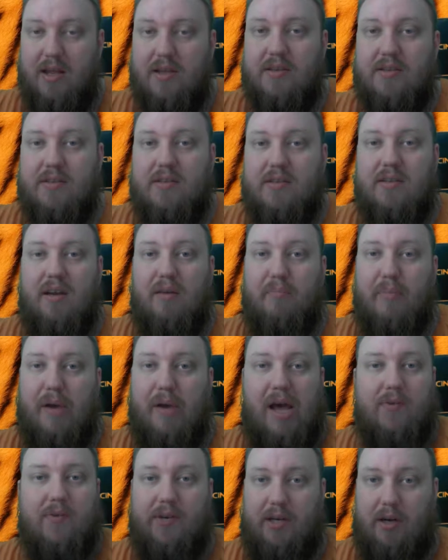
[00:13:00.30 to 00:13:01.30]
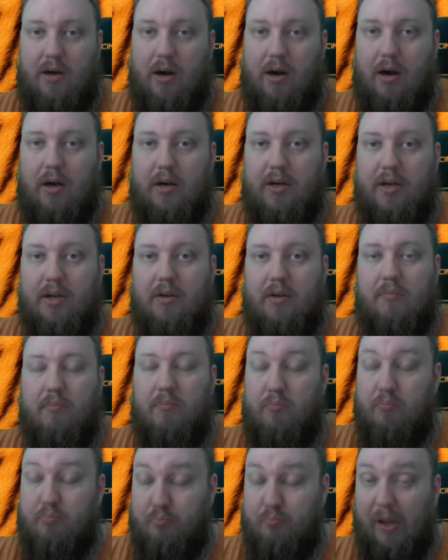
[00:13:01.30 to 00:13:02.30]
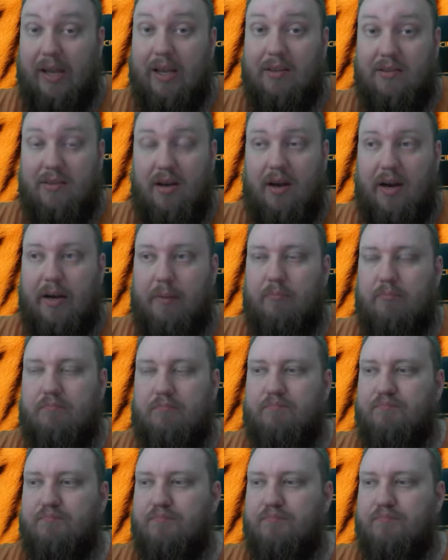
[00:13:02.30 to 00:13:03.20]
is a battery hog, big time.